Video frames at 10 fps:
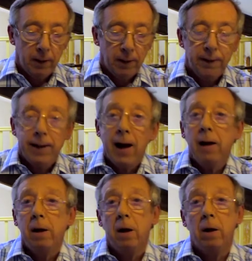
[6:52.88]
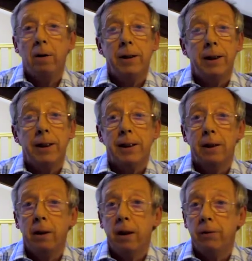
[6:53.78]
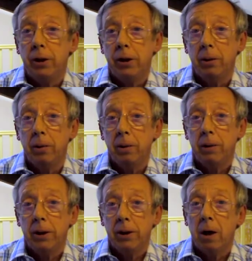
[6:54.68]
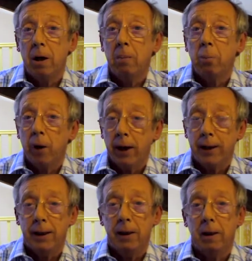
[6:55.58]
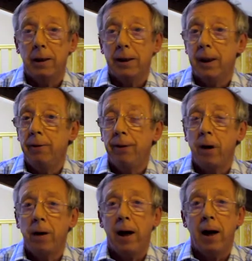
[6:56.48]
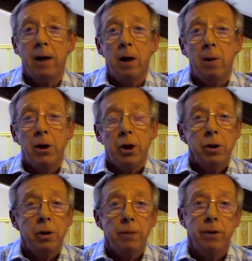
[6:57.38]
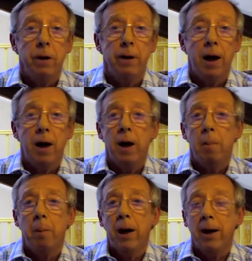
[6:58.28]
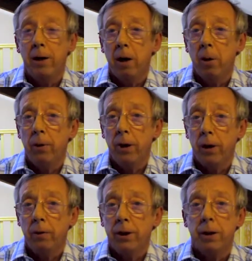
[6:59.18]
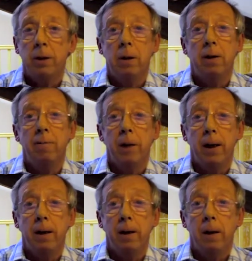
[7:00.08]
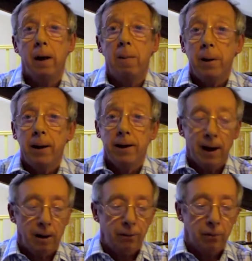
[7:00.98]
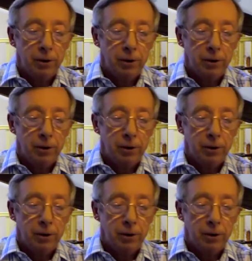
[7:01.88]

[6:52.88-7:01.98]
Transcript: Thank God that he still loves you. Start praising God and saying, Father, I know I shouldn't have done that, but I know that you still love me, and be thankful to